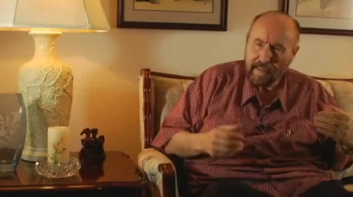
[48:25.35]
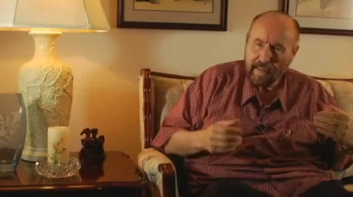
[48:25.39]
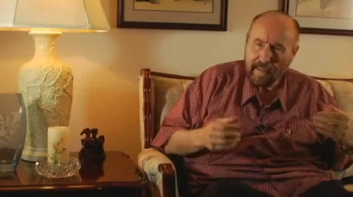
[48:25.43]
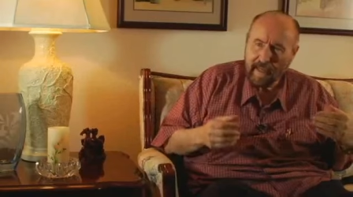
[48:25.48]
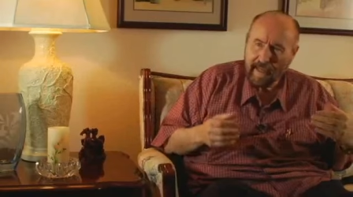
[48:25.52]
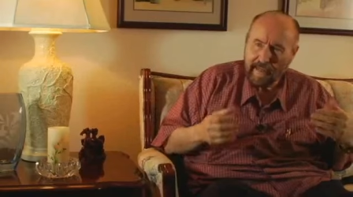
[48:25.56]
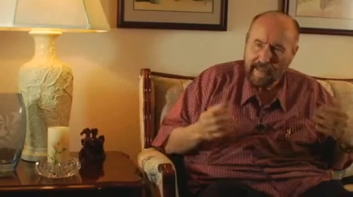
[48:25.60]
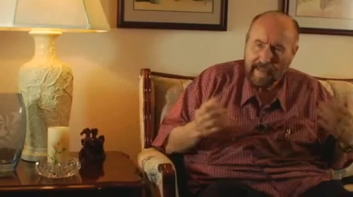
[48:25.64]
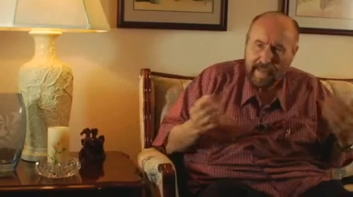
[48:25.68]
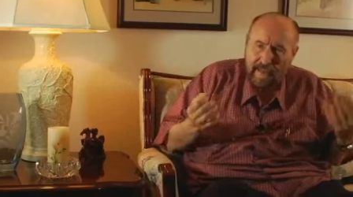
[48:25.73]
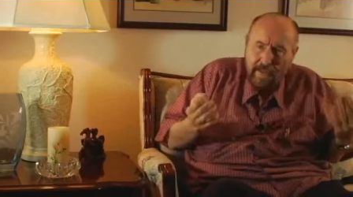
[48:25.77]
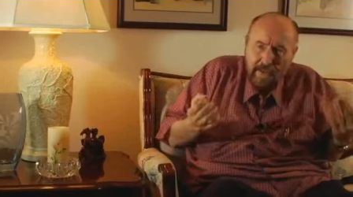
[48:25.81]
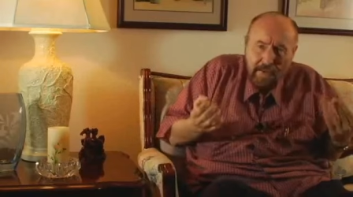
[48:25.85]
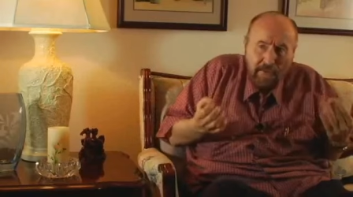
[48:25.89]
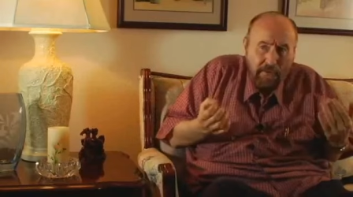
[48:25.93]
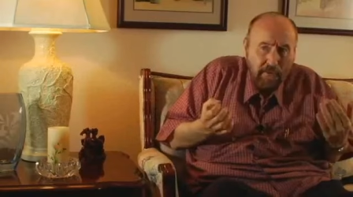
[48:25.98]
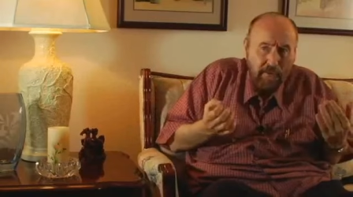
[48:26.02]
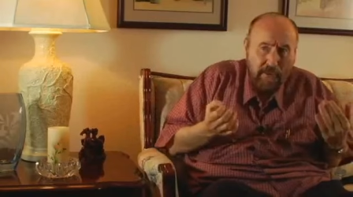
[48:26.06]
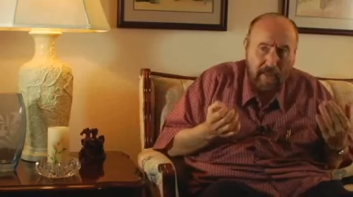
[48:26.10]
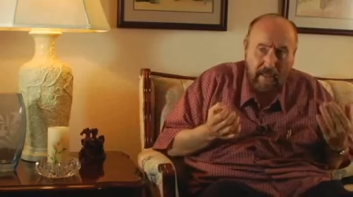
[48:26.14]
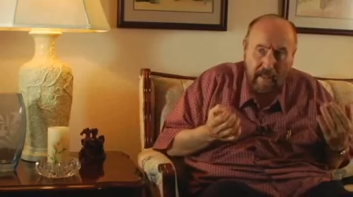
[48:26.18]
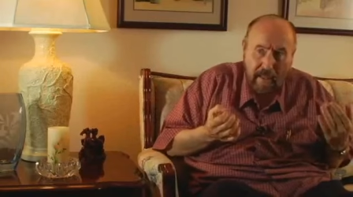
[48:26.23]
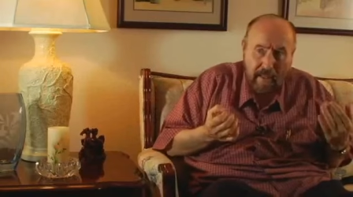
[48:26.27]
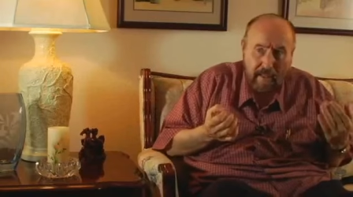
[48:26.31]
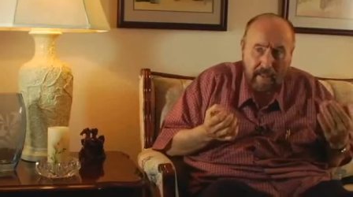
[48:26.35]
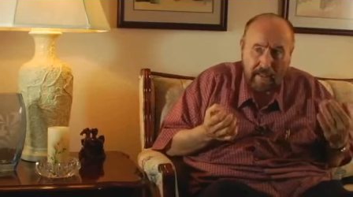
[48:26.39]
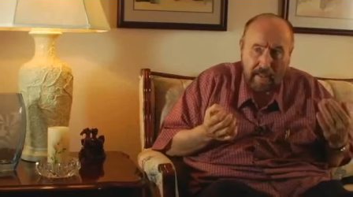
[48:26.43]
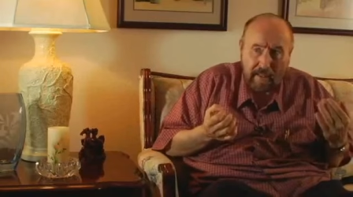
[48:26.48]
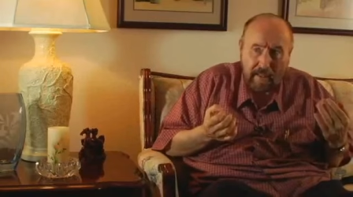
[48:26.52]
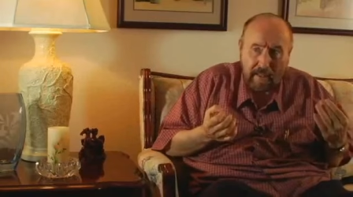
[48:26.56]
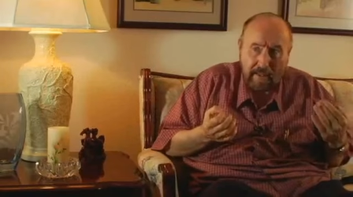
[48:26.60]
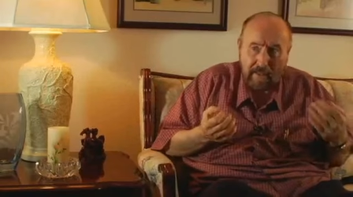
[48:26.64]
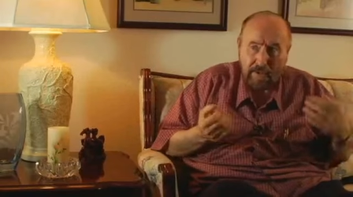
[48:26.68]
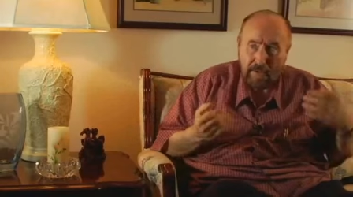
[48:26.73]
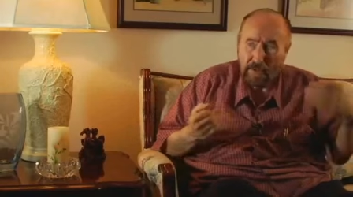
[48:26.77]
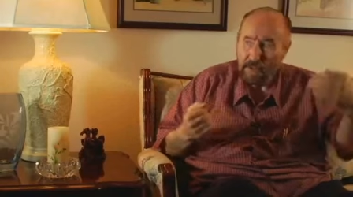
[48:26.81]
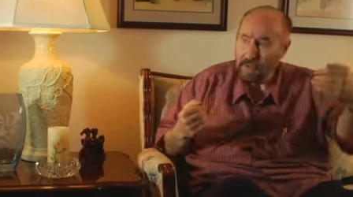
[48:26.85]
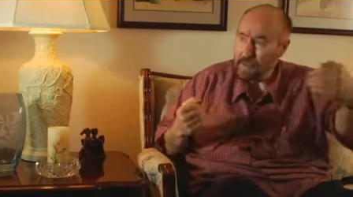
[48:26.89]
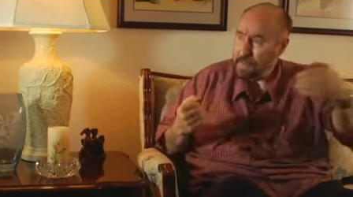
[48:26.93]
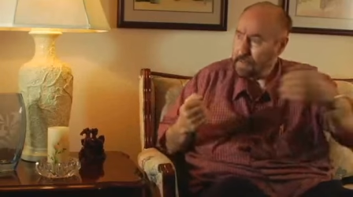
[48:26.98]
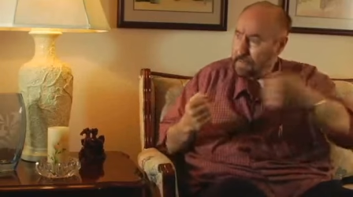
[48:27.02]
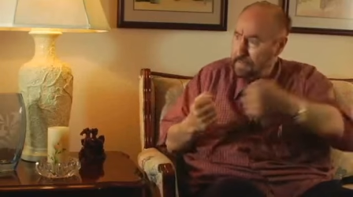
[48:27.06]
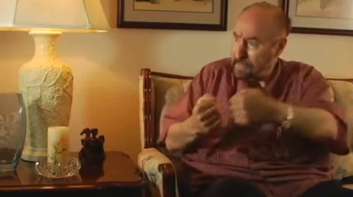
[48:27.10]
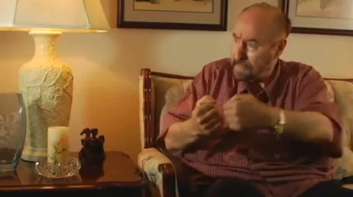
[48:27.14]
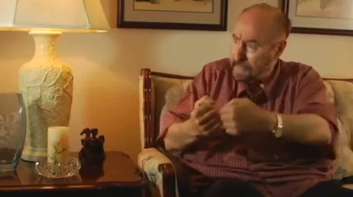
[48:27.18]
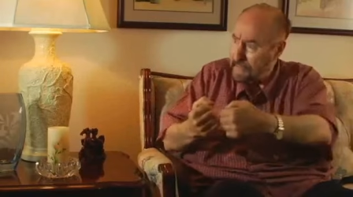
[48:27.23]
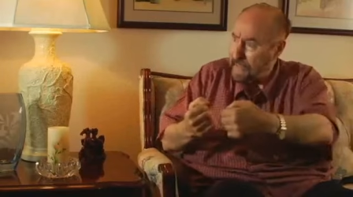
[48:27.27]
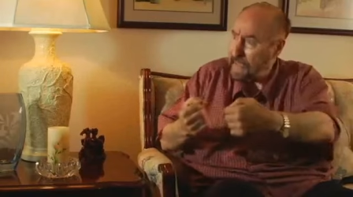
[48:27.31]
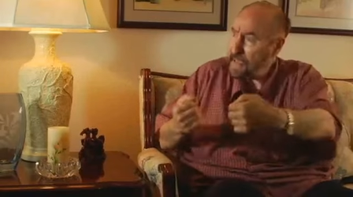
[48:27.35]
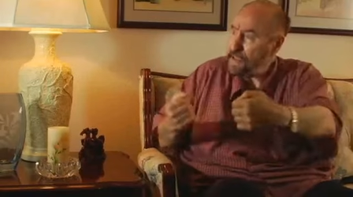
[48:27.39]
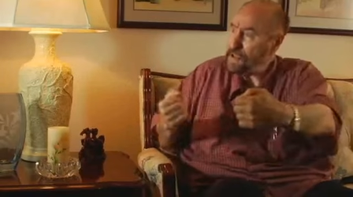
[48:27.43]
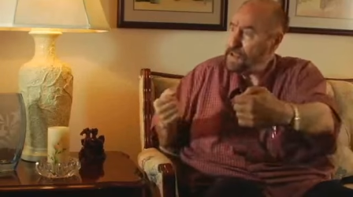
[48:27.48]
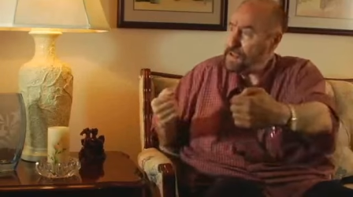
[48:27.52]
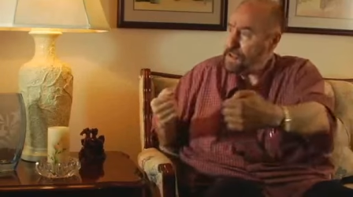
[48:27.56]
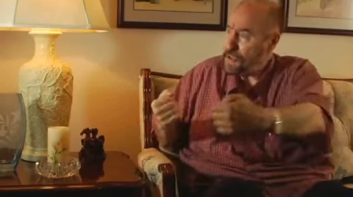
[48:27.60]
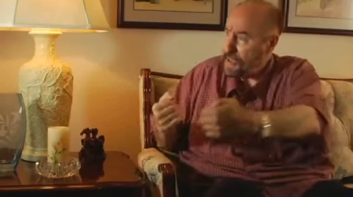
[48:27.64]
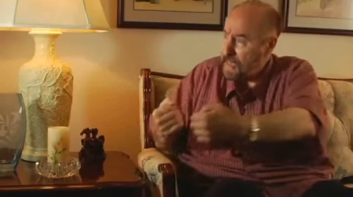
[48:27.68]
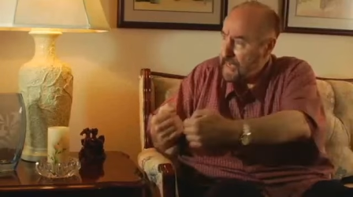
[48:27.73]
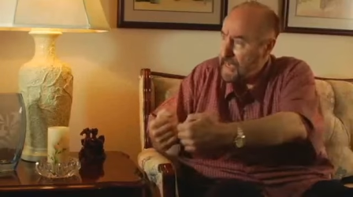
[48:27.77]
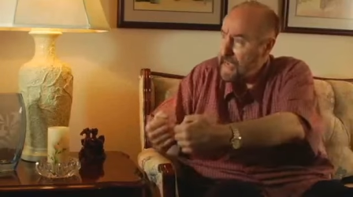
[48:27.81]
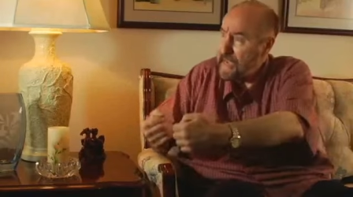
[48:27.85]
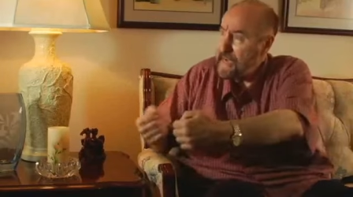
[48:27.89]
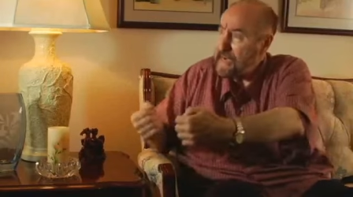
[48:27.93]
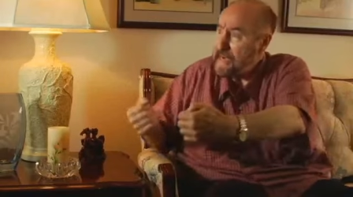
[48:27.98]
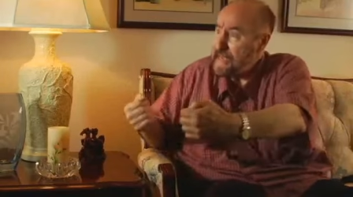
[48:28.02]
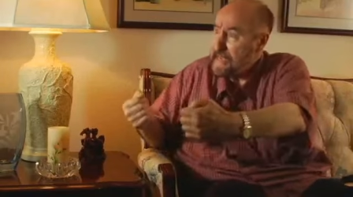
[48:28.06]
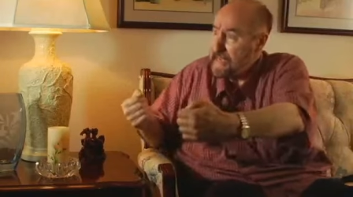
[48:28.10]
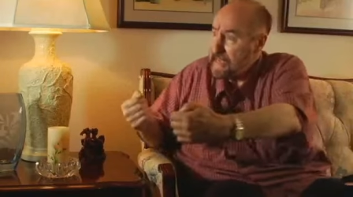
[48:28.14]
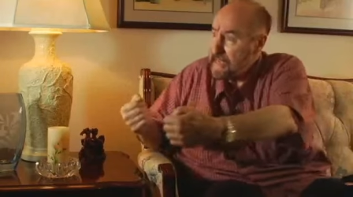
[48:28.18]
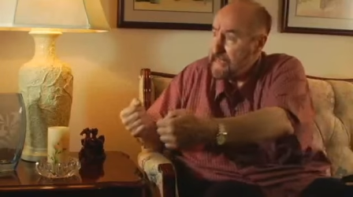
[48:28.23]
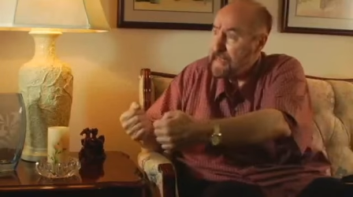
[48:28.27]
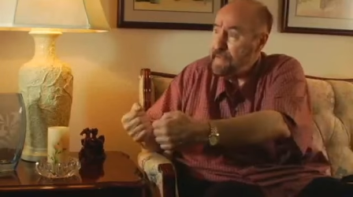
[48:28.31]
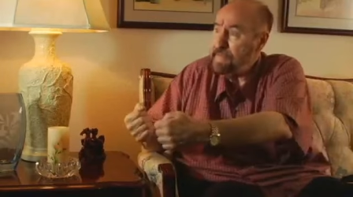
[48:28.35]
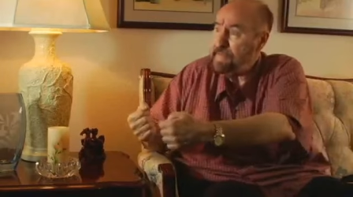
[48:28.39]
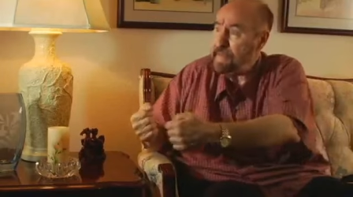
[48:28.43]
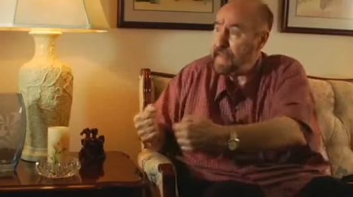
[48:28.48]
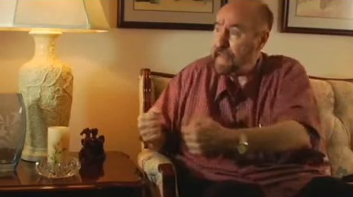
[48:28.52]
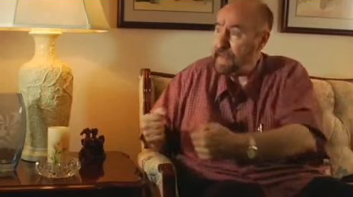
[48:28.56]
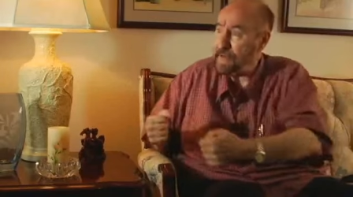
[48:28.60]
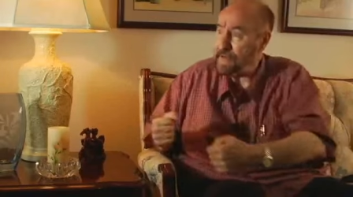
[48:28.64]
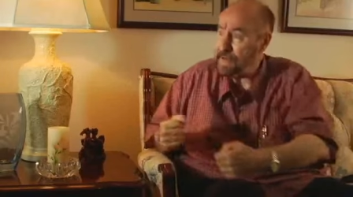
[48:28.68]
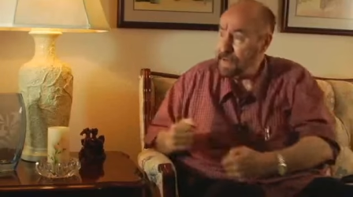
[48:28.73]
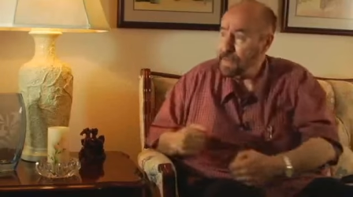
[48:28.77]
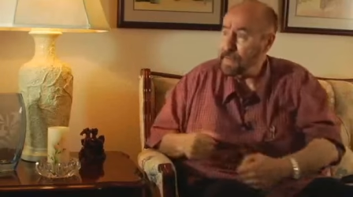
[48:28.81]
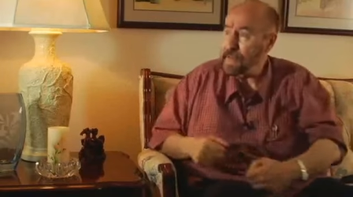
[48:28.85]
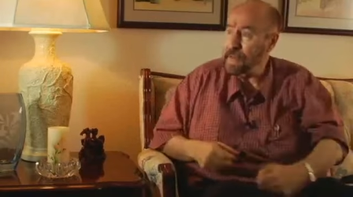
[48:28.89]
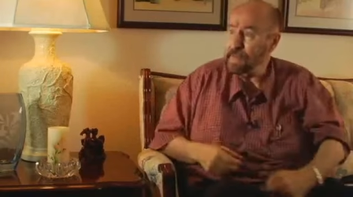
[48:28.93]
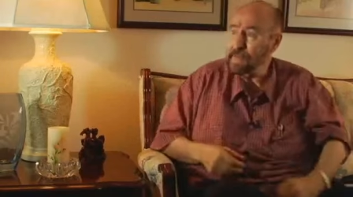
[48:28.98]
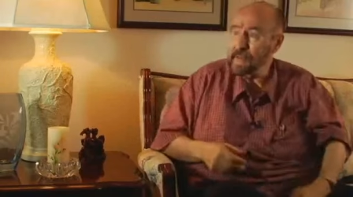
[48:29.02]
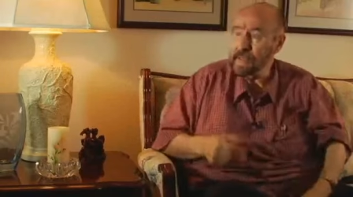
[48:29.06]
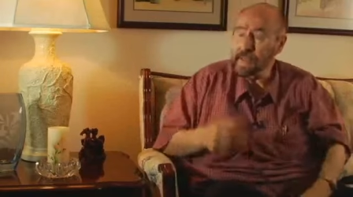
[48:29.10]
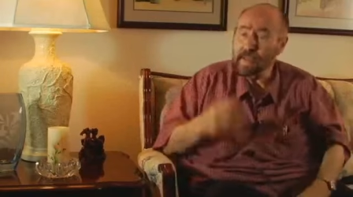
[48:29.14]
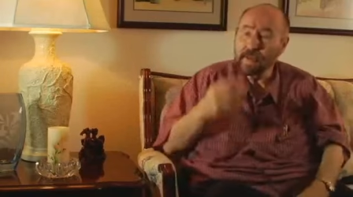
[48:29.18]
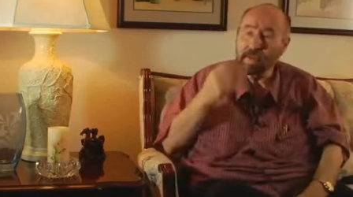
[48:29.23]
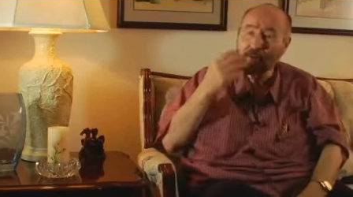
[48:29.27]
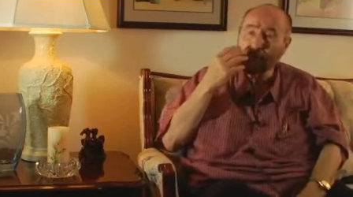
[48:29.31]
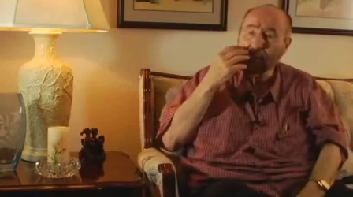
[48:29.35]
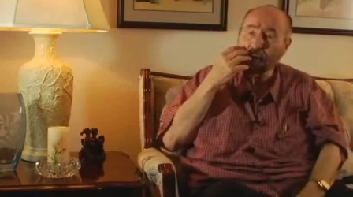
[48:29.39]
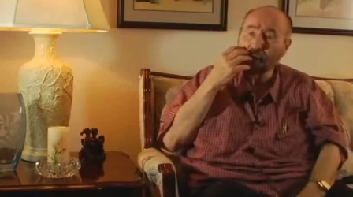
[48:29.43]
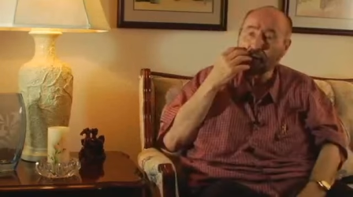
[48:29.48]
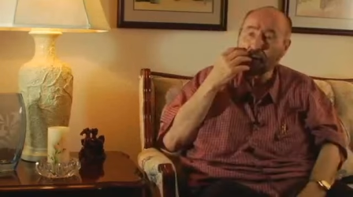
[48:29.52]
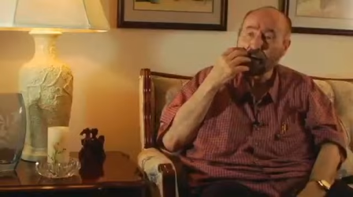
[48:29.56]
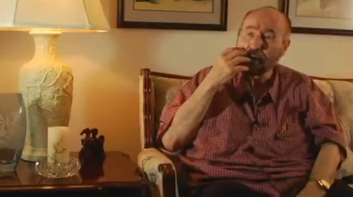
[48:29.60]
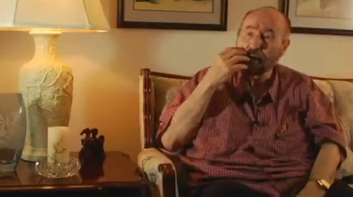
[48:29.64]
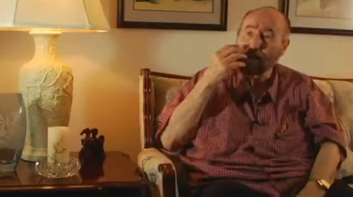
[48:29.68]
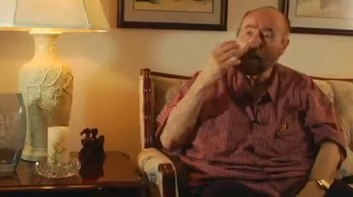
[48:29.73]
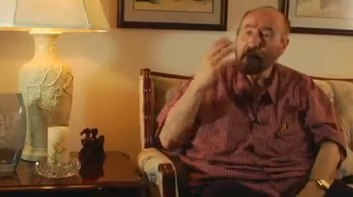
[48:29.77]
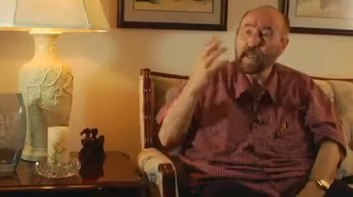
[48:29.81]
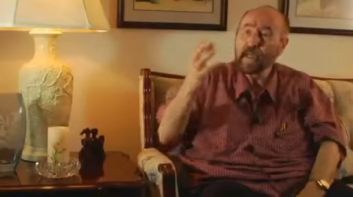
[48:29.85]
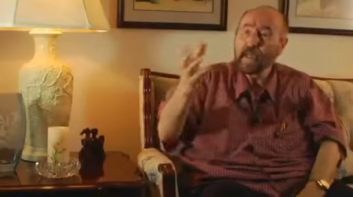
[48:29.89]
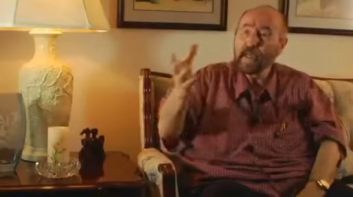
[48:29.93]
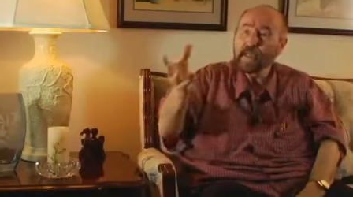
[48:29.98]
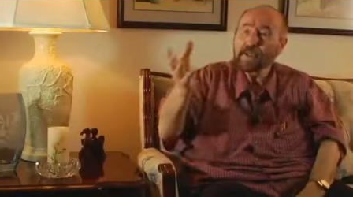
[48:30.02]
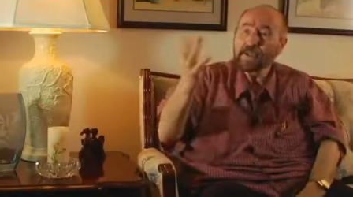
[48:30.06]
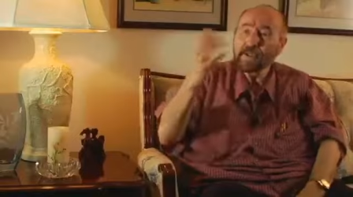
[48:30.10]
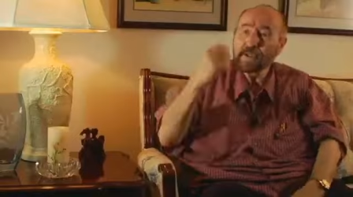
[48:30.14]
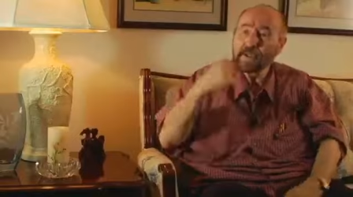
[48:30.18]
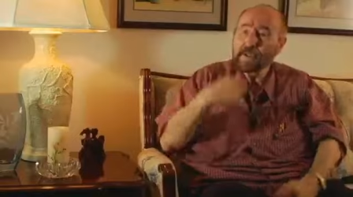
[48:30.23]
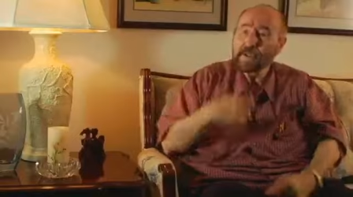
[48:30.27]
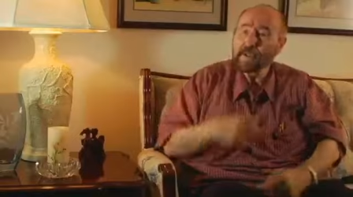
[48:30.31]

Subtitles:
I didn't create any energy. Nature kindly gave that to me because she